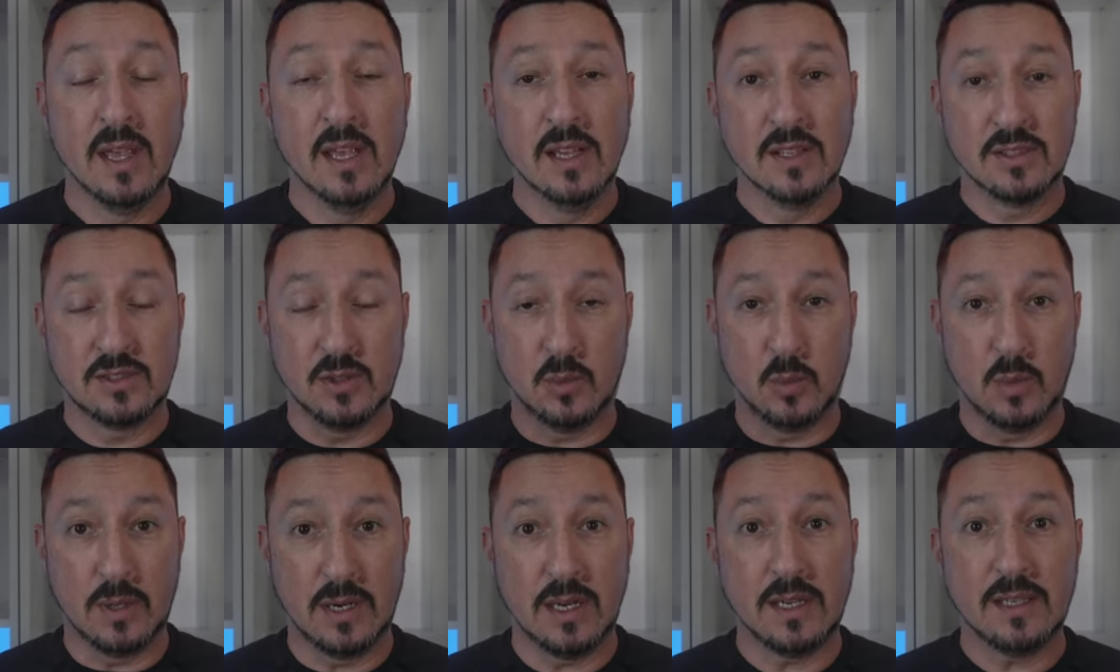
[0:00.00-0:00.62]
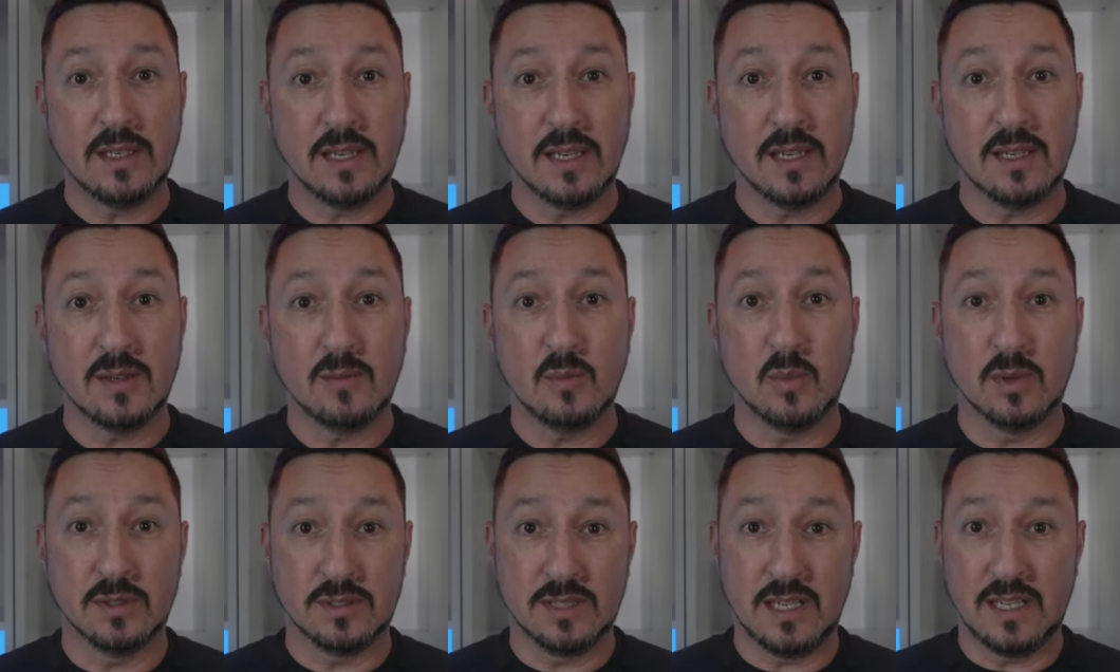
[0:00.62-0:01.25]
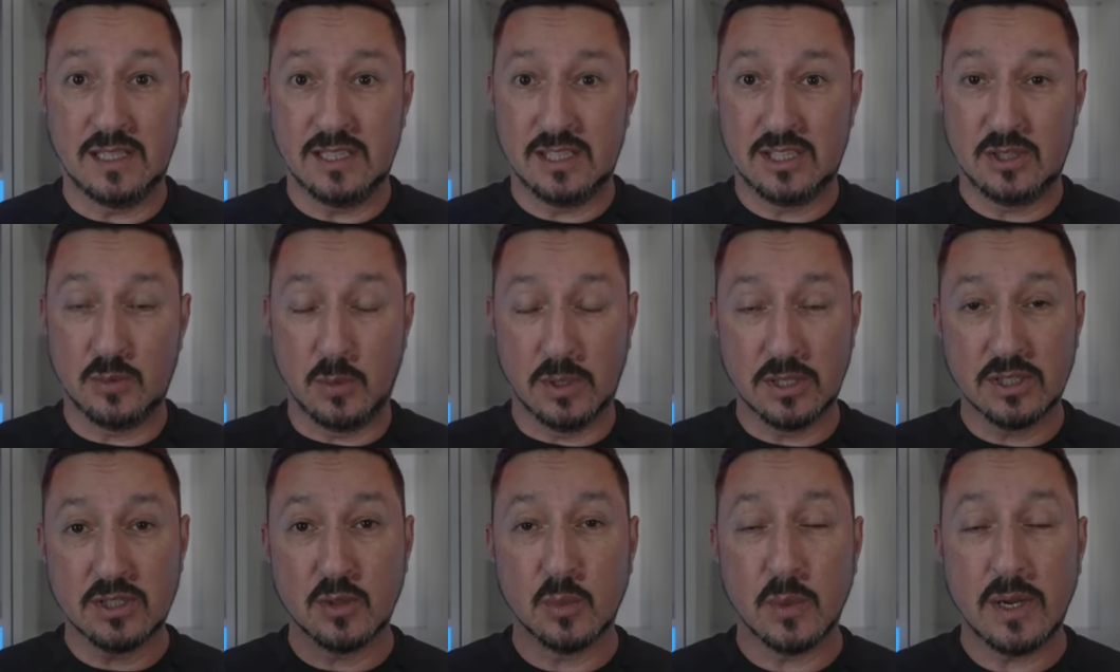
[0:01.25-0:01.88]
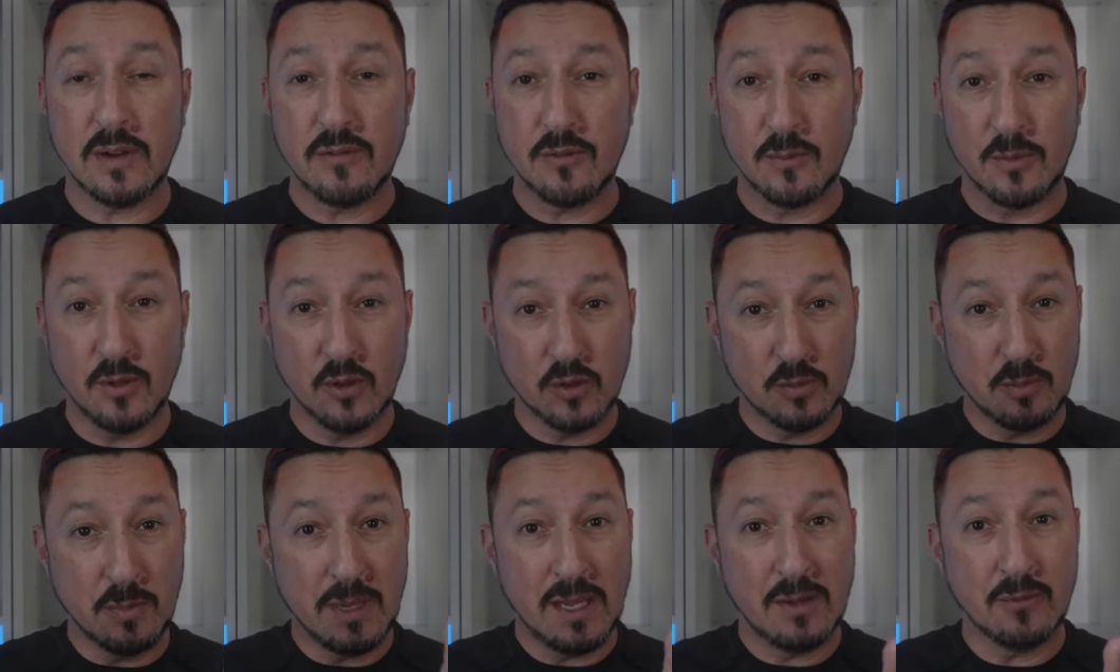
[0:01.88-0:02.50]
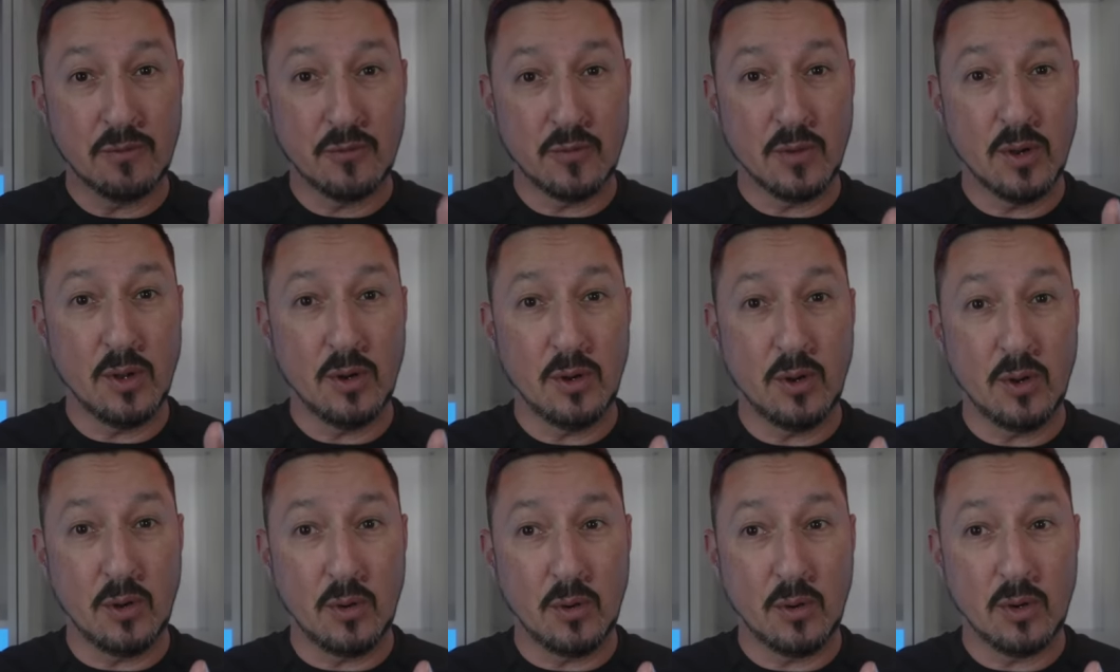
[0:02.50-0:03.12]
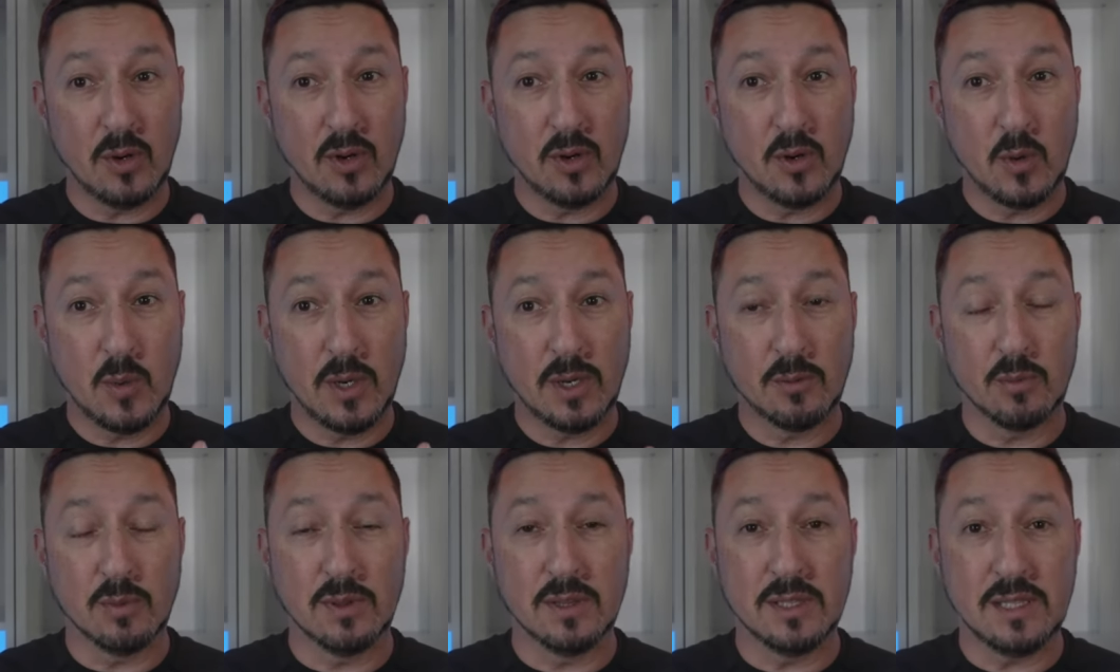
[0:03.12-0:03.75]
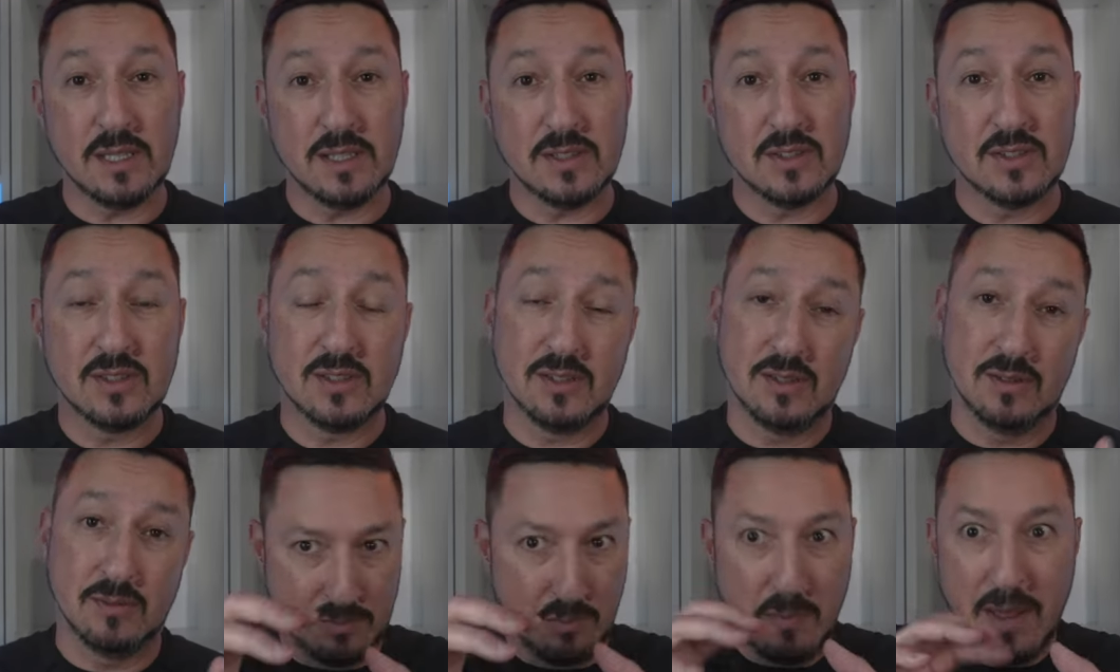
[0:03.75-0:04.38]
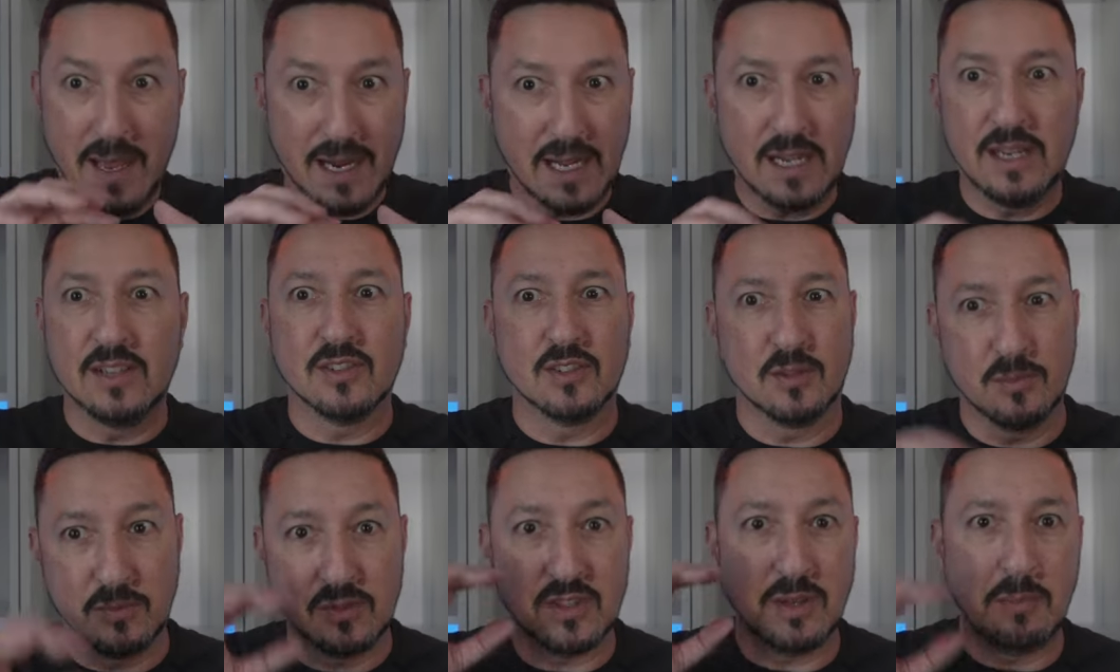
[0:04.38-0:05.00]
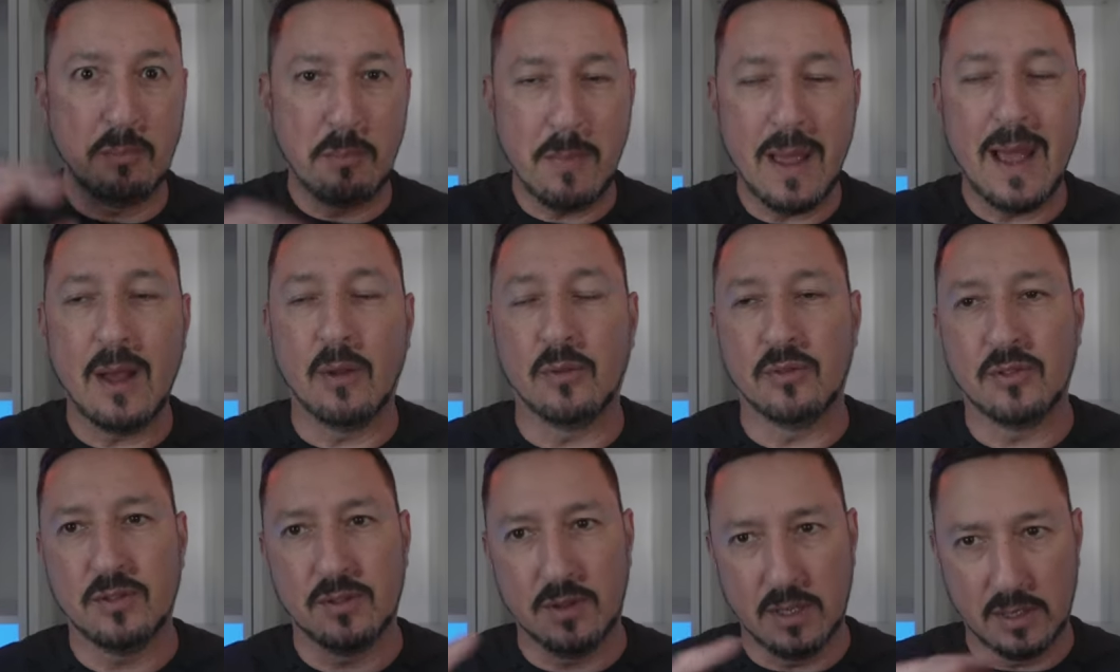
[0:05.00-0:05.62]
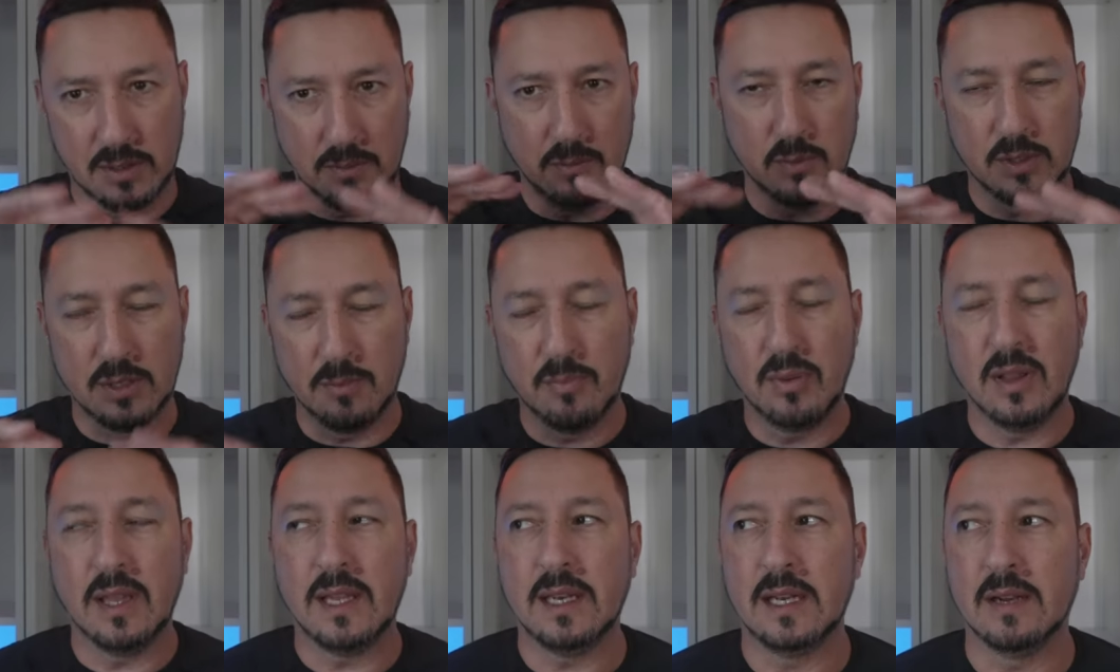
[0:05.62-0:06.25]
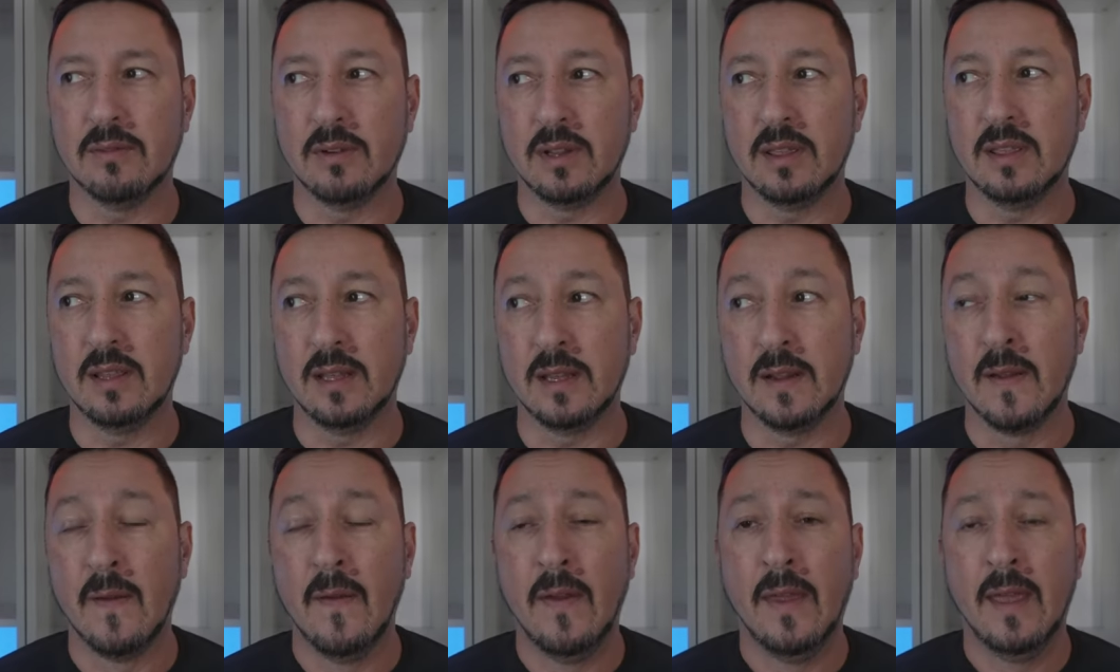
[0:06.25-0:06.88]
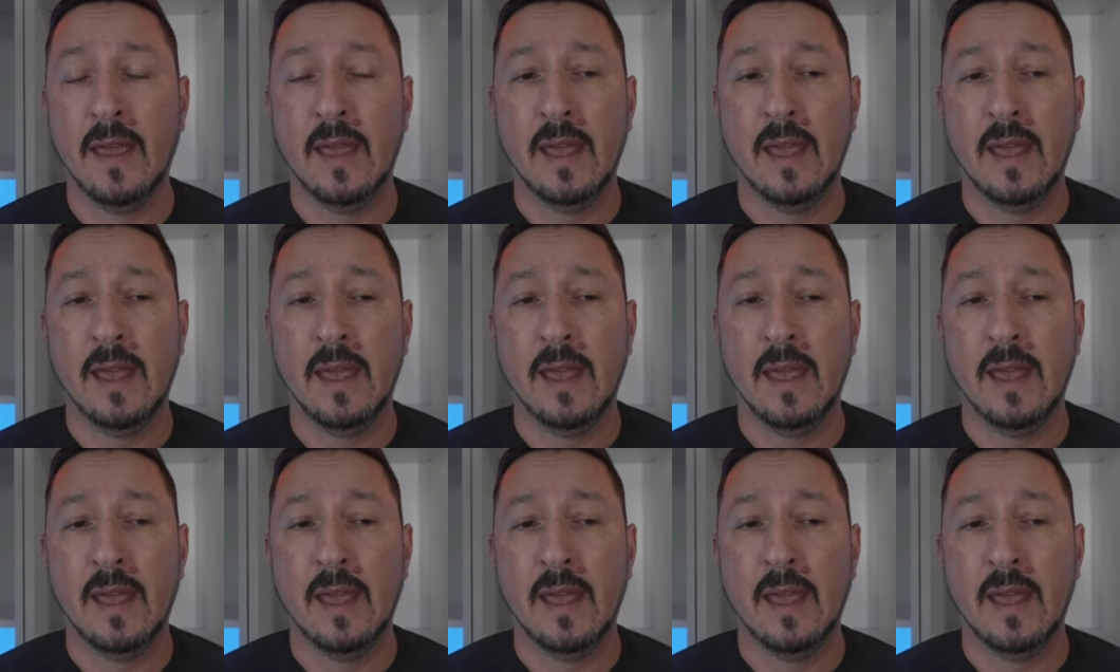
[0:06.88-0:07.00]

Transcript: So what I did was I switched away from those Manfrotto quick release mechanisms and mounts, like with the plate and everything,